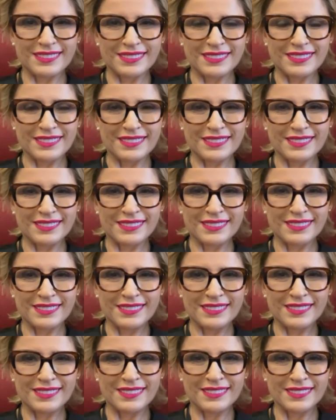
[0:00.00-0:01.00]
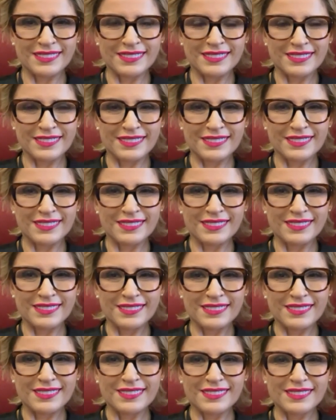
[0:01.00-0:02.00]

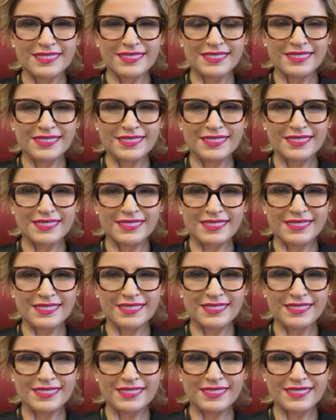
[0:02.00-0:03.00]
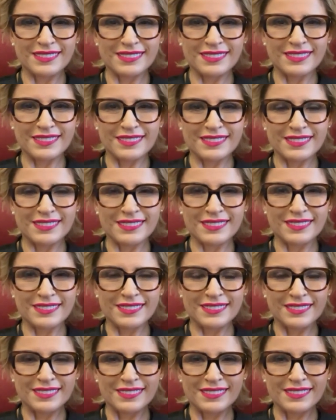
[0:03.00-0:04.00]

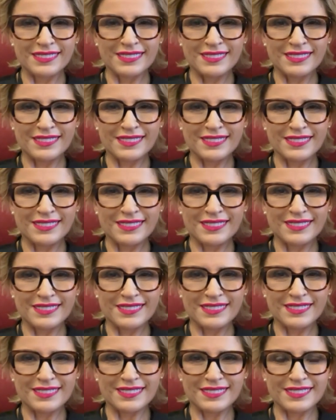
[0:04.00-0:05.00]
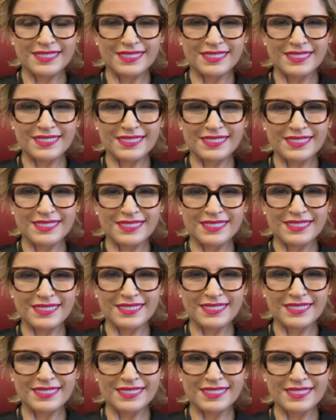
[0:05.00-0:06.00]

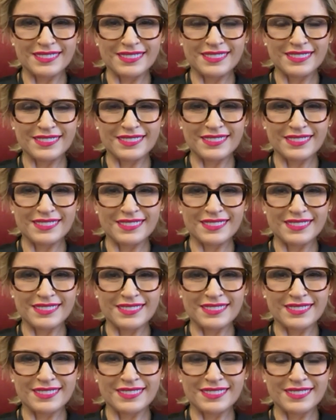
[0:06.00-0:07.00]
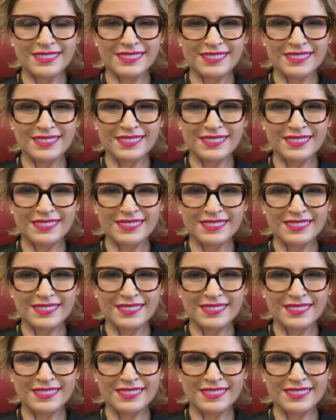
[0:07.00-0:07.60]
The person shown says nothing.